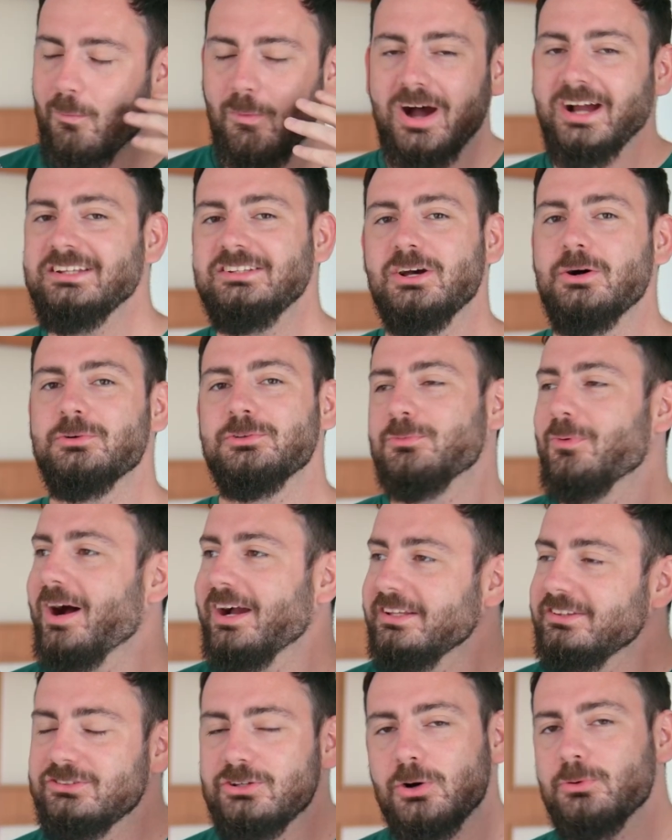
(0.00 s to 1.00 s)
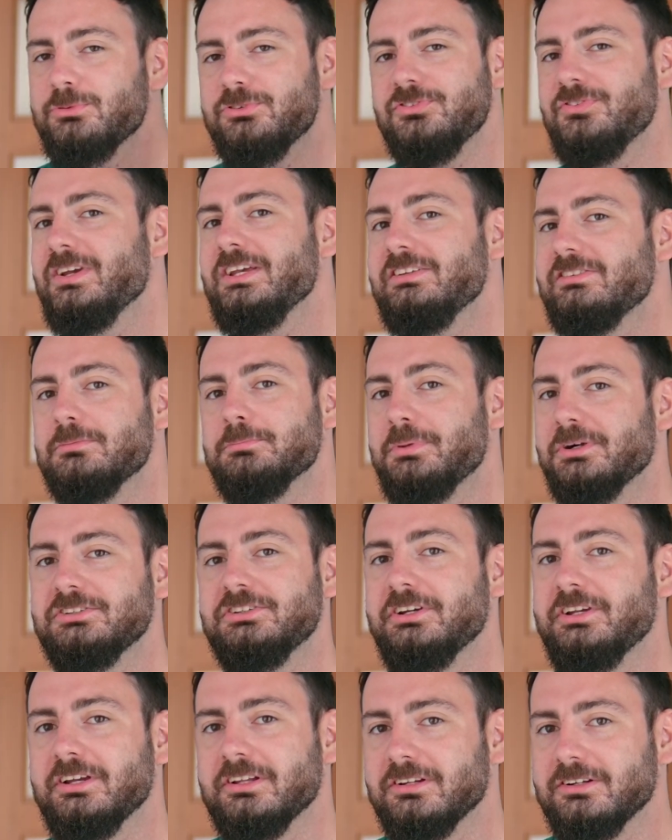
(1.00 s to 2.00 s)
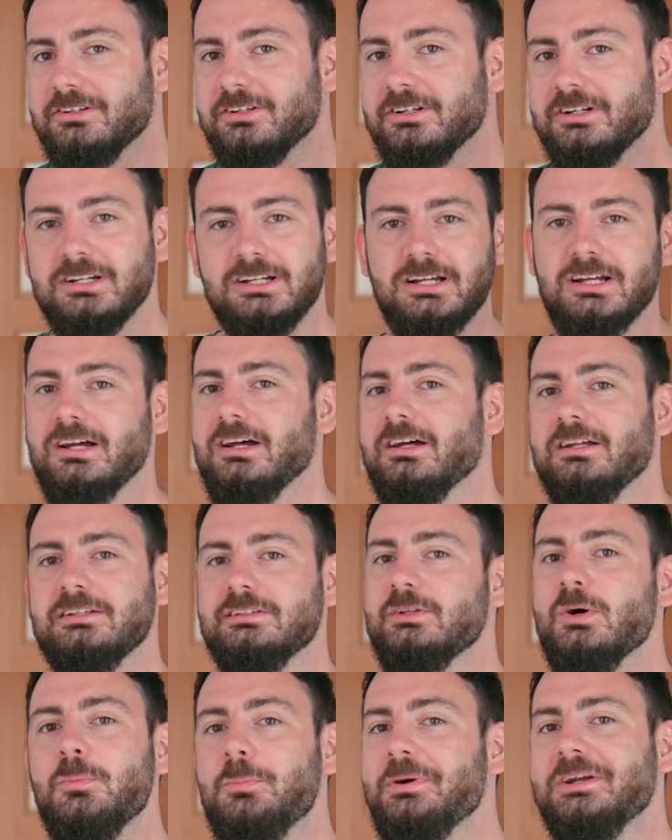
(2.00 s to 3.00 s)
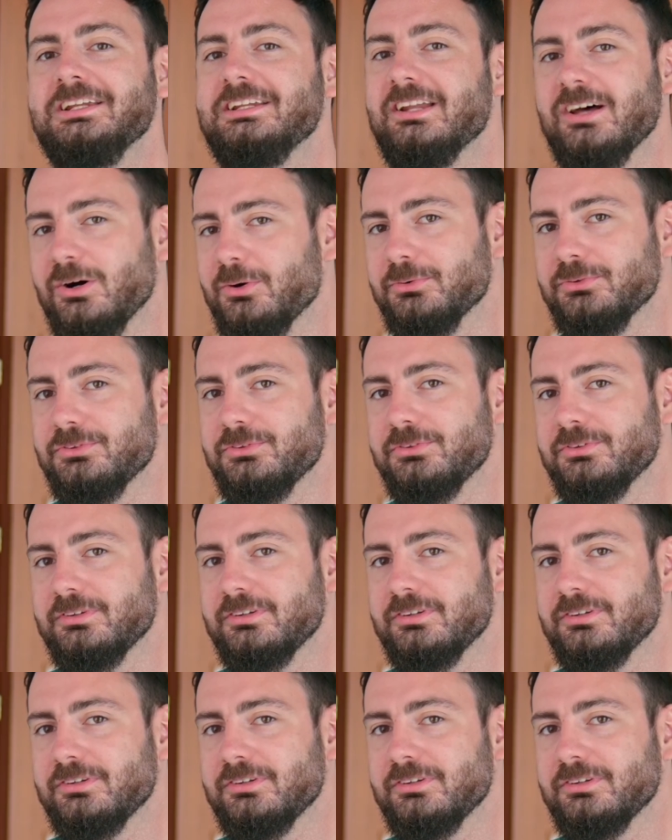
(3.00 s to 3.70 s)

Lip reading: why those things in particular? Nobody knows.